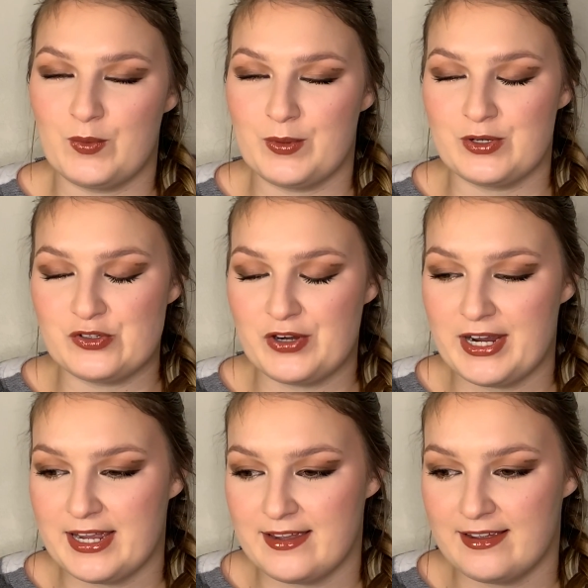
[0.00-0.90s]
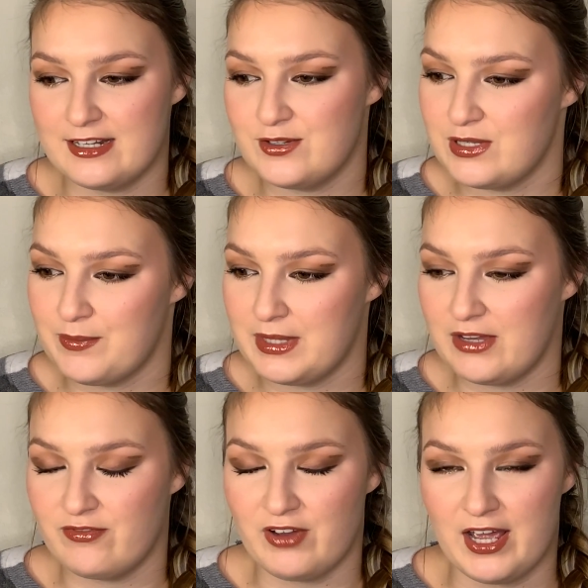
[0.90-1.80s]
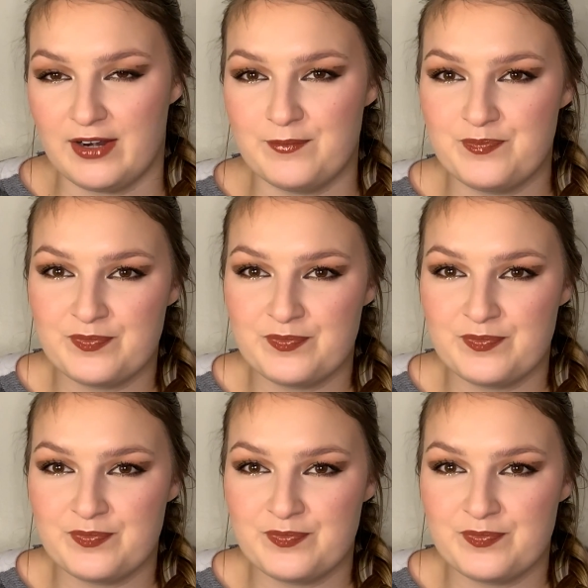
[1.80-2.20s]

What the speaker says: we were trying, and do something fun.